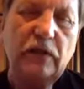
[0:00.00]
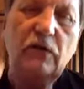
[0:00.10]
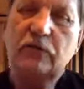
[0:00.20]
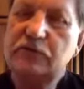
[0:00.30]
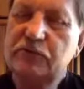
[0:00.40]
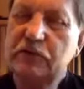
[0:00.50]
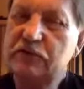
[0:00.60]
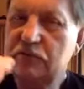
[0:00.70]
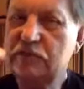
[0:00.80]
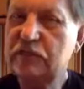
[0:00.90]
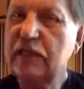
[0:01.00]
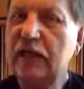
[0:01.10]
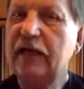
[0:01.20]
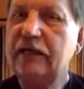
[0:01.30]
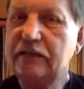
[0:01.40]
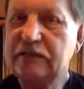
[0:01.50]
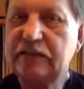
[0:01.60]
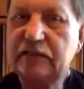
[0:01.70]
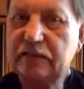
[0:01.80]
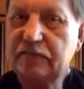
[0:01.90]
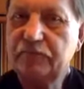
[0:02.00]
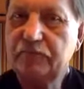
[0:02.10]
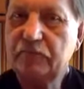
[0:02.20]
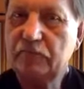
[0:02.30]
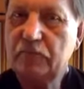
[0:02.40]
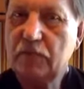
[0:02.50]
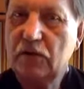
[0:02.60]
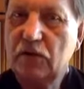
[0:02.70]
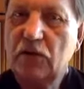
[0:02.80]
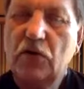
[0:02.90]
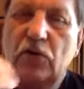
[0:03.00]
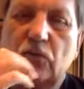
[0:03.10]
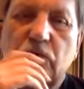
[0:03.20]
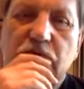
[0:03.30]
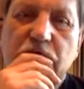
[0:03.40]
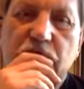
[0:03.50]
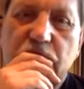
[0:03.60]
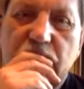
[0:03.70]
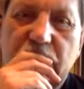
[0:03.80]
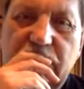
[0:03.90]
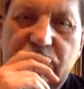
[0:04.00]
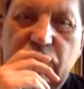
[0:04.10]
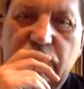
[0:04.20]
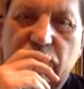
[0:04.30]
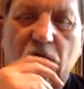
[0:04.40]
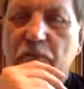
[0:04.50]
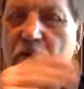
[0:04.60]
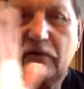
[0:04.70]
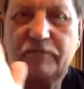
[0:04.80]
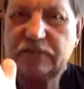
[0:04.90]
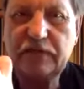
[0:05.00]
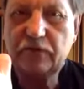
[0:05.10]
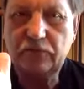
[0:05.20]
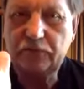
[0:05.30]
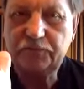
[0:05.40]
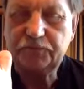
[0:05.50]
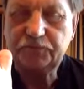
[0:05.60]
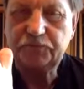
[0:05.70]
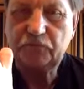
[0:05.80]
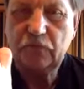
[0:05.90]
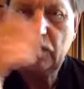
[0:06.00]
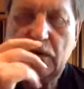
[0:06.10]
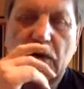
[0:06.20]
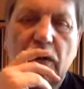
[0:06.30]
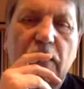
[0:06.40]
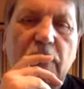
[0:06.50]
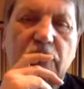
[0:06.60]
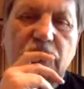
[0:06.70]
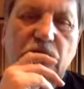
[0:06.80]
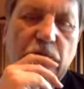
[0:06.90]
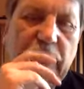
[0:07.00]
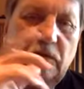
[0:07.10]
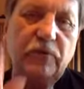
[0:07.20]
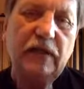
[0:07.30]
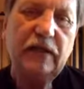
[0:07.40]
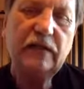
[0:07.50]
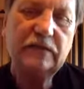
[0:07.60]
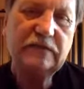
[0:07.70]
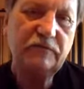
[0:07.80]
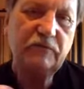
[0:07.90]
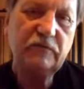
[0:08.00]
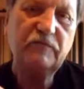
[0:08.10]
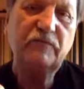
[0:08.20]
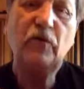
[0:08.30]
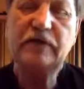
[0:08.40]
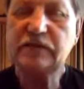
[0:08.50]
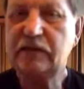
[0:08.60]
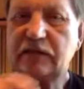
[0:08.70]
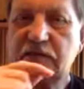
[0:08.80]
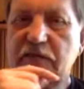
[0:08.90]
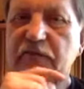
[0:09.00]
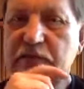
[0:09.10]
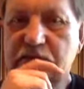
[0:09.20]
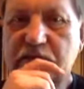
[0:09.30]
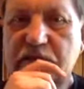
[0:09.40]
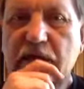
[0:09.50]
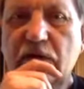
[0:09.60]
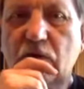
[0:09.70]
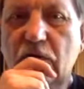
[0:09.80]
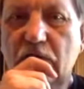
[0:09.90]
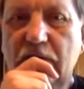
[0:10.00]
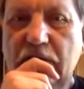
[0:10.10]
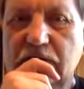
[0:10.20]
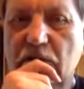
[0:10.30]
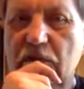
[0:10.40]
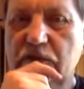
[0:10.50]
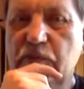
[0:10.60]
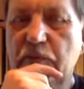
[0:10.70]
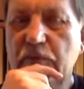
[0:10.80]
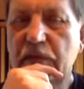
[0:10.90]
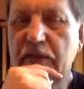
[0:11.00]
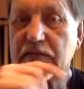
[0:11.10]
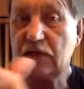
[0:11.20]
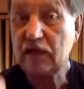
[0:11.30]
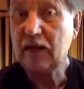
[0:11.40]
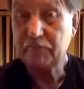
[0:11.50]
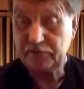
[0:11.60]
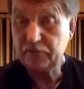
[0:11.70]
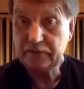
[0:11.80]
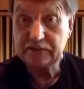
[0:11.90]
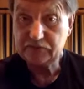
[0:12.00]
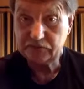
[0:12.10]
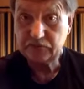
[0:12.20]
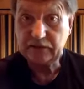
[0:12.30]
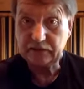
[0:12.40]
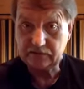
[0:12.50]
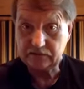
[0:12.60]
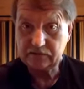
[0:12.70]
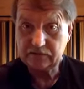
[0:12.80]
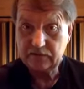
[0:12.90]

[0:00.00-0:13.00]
lower strings are D, A, and D, which are all part of a D chord. So we could play different voicings of this D chord as long as we play the top three strings